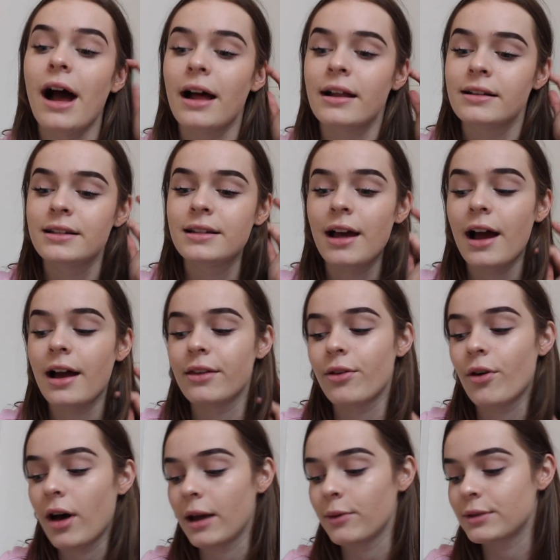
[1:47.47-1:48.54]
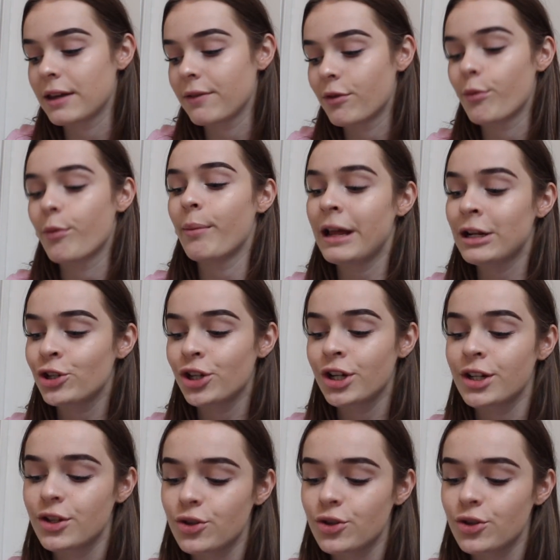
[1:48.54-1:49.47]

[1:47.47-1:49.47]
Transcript: and I thought I would give them a mention.